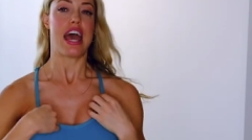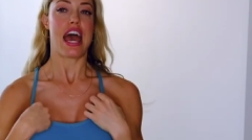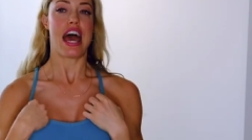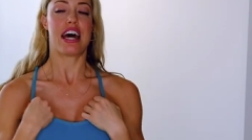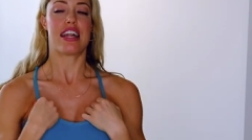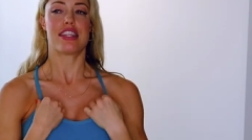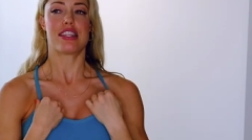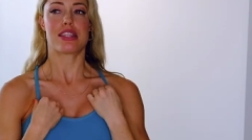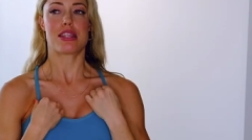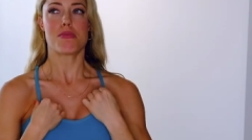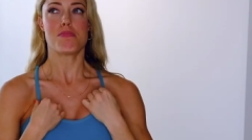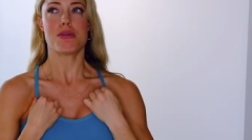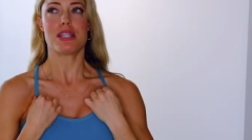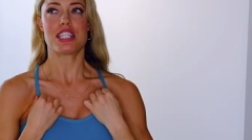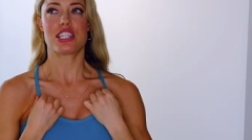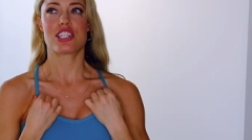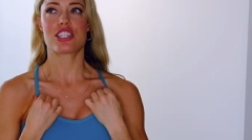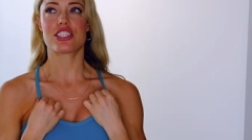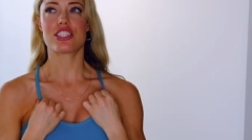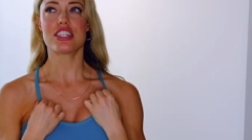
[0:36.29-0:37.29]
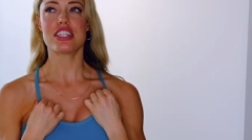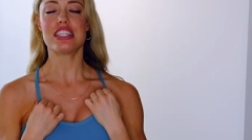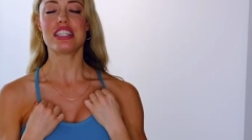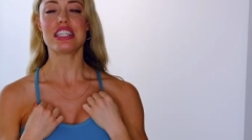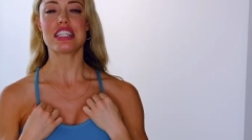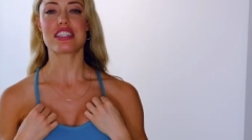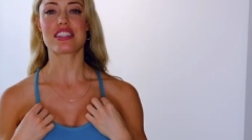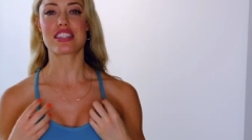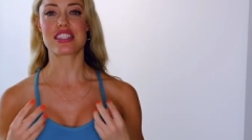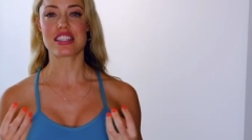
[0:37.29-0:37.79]
And the
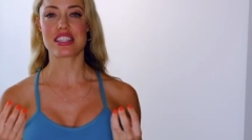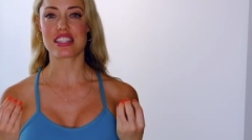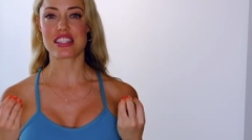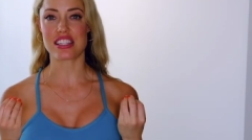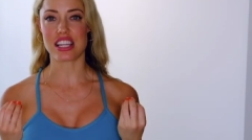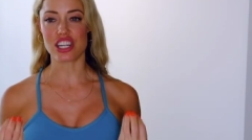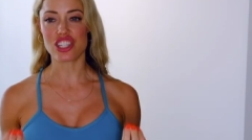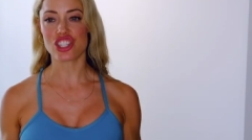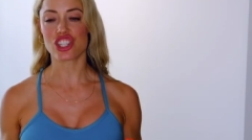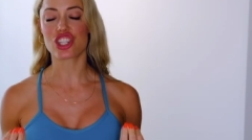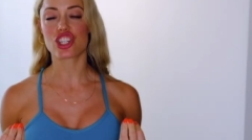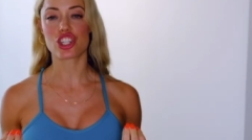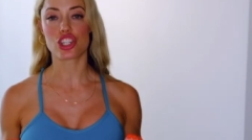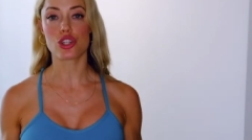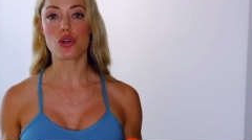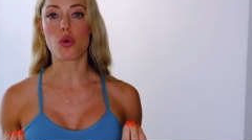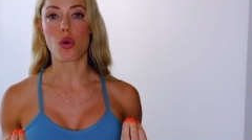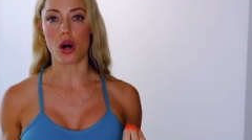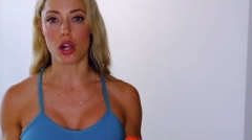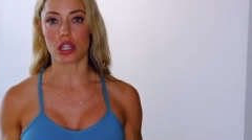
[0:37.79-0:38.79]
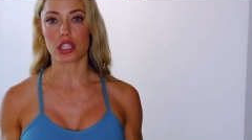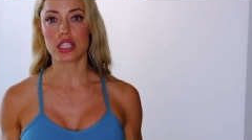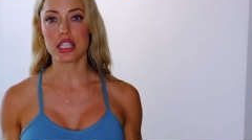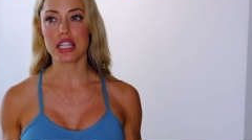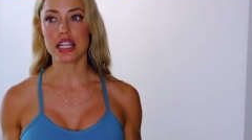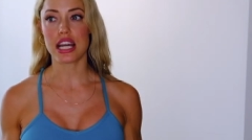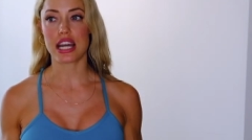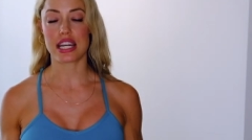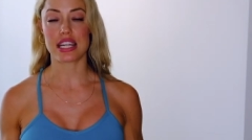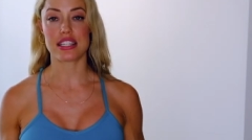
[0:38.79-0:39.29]
material is such good
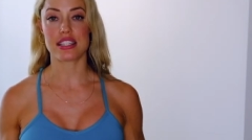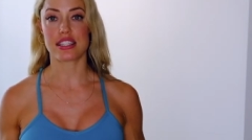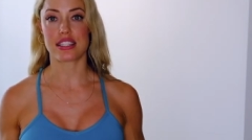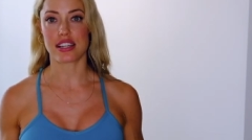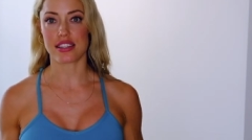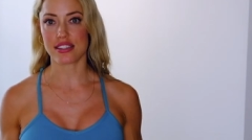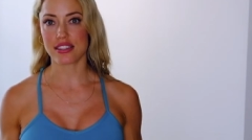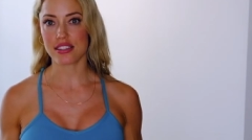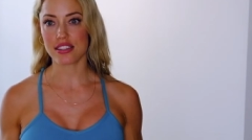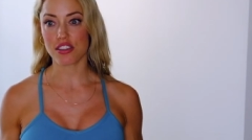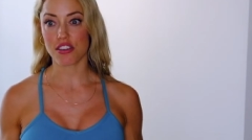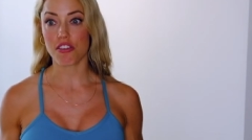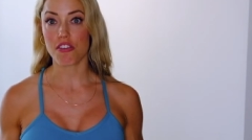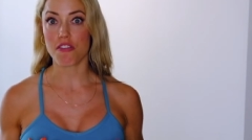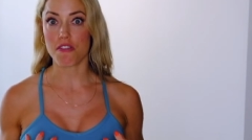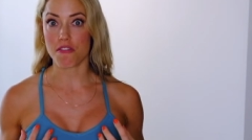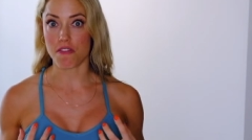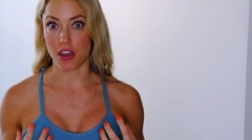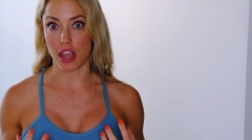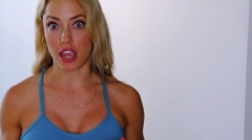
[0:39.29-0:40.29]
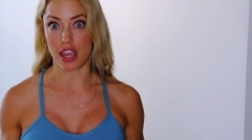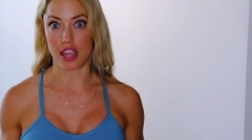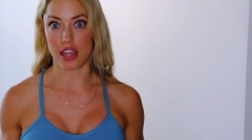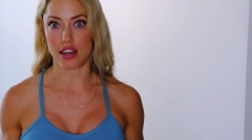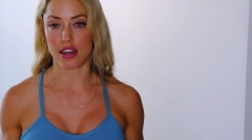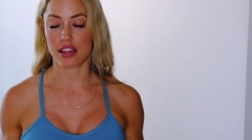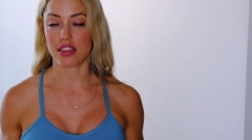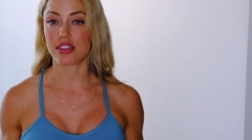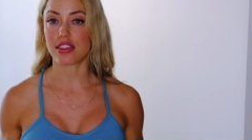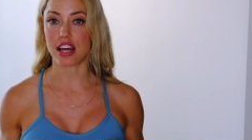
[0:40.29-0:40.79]
quality and it doesn't
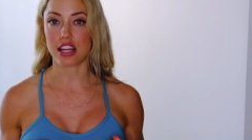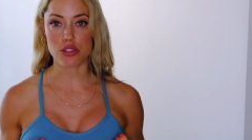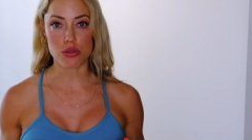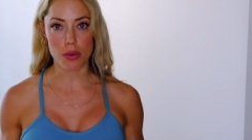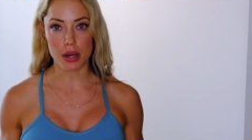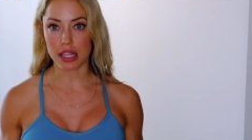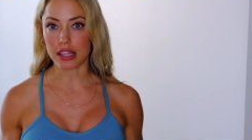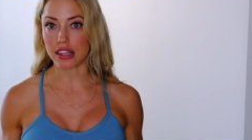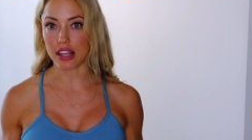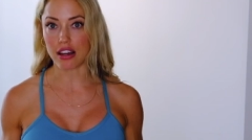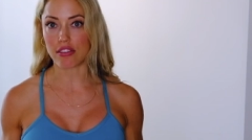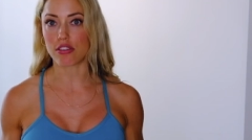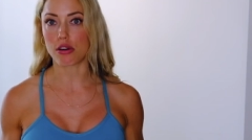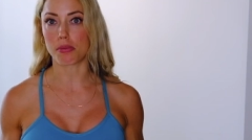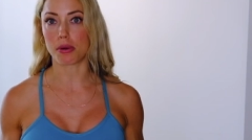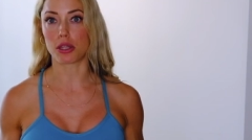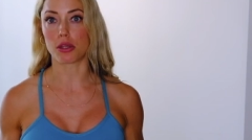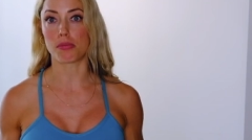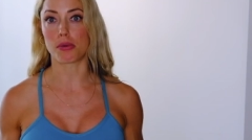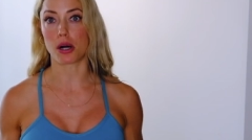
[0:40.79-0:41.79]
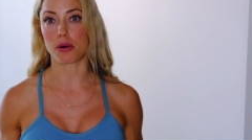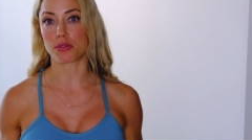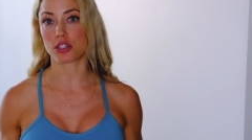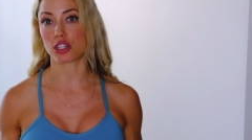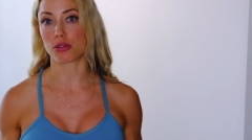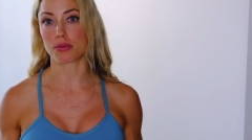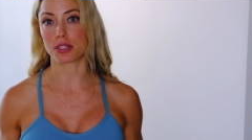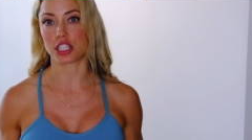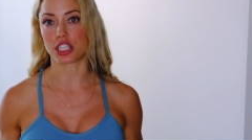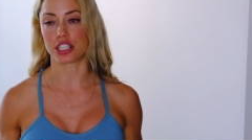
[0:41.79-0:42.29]
fade. That's what I love about the
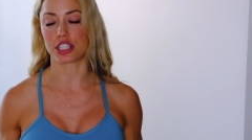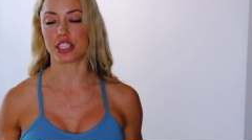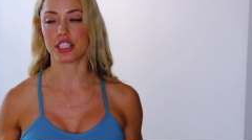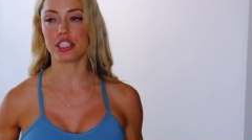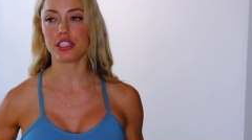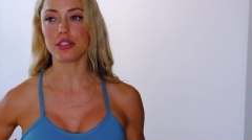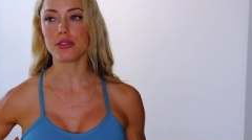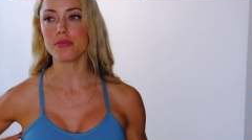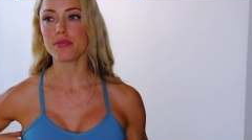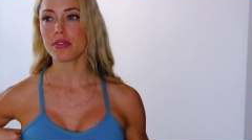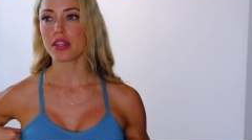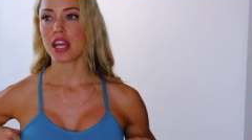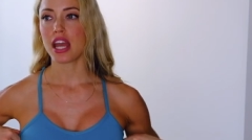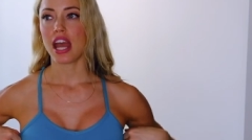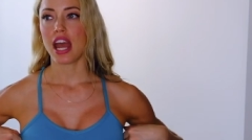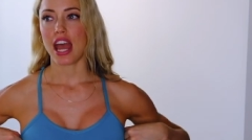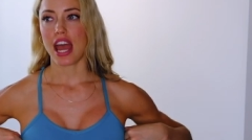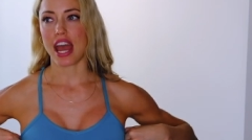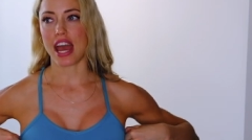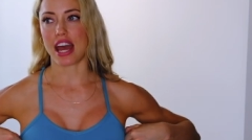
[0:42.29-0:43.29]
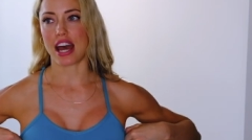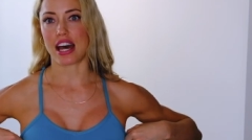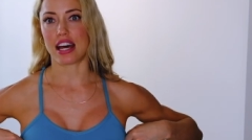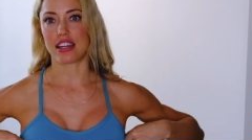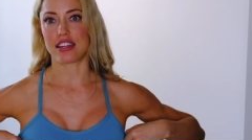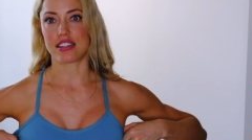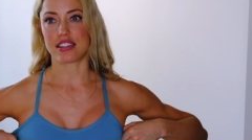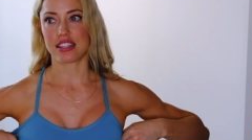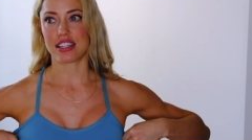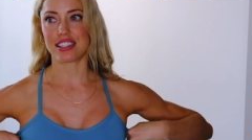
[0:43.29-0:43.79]
bombshell material.
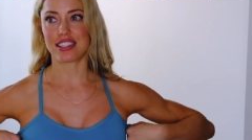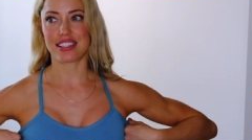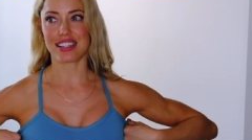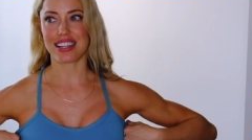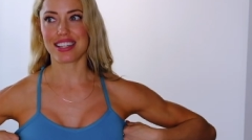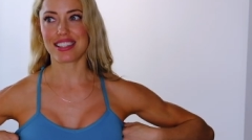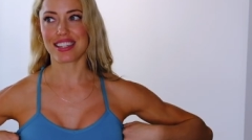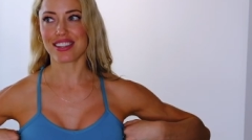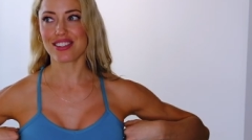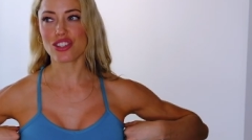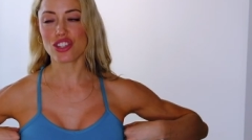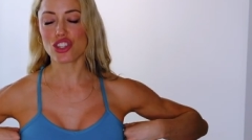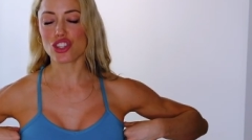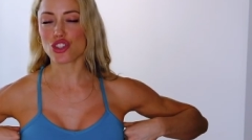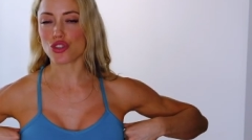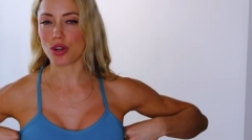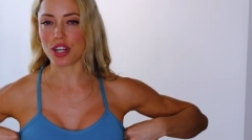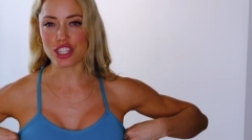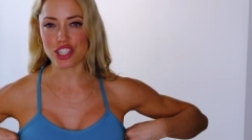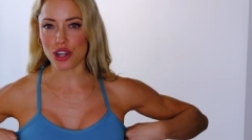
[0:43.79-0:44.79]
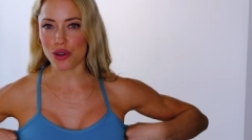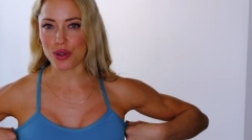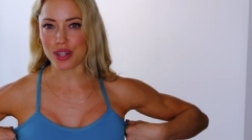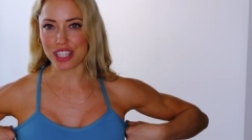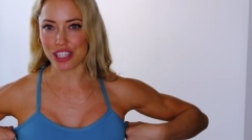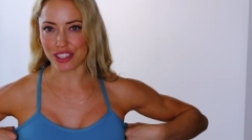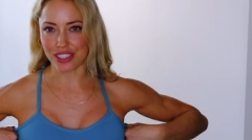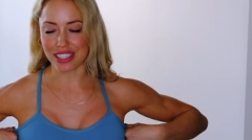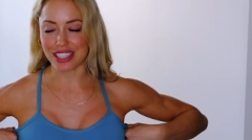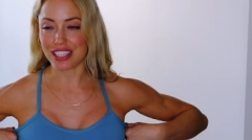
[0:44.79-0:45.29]
And it, it doesn't stretch
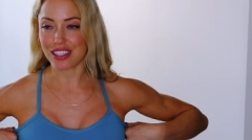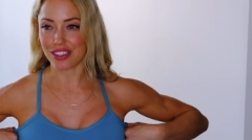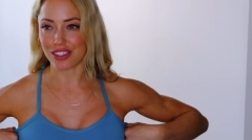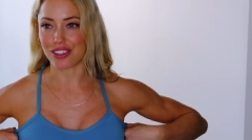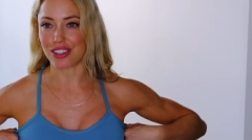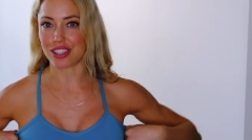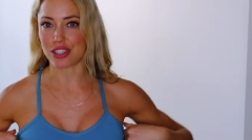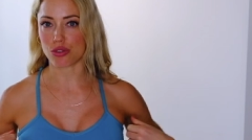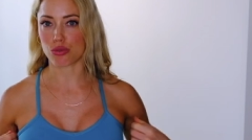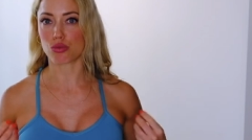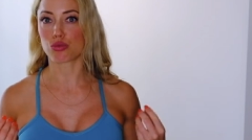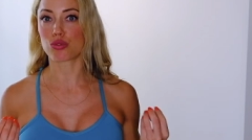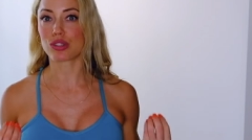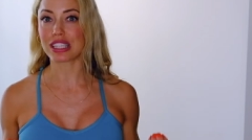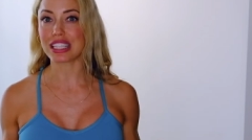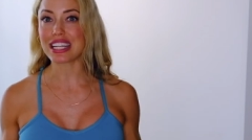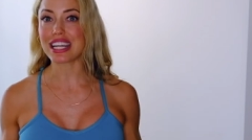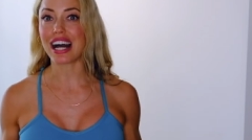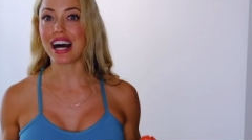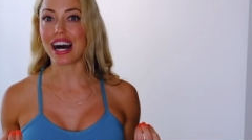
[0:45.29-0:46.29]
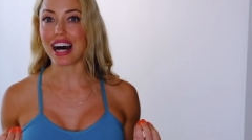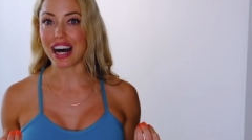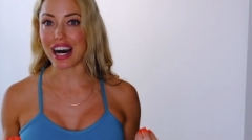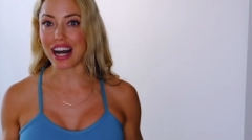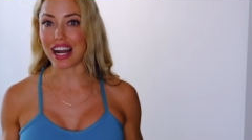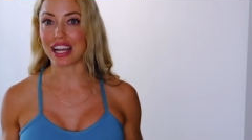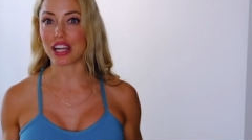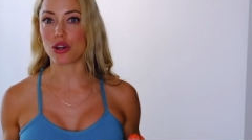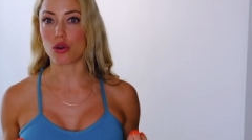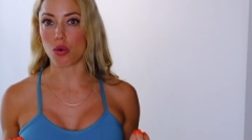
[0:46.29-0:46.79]
out e either. It's really
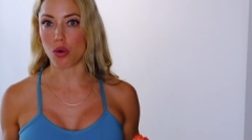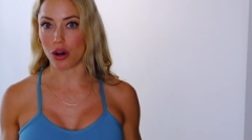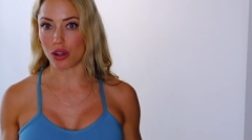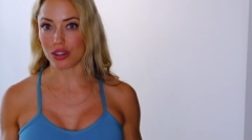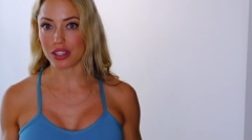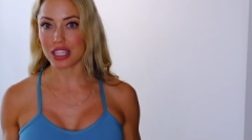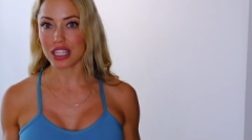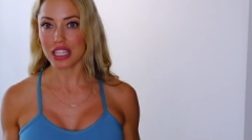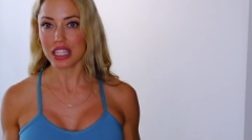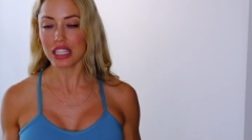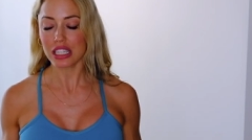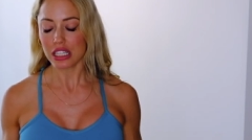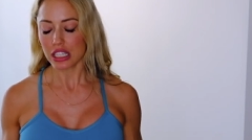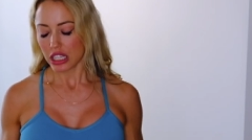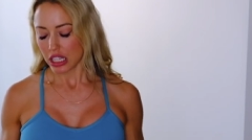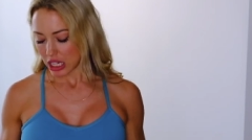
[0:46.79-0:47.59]
high quality.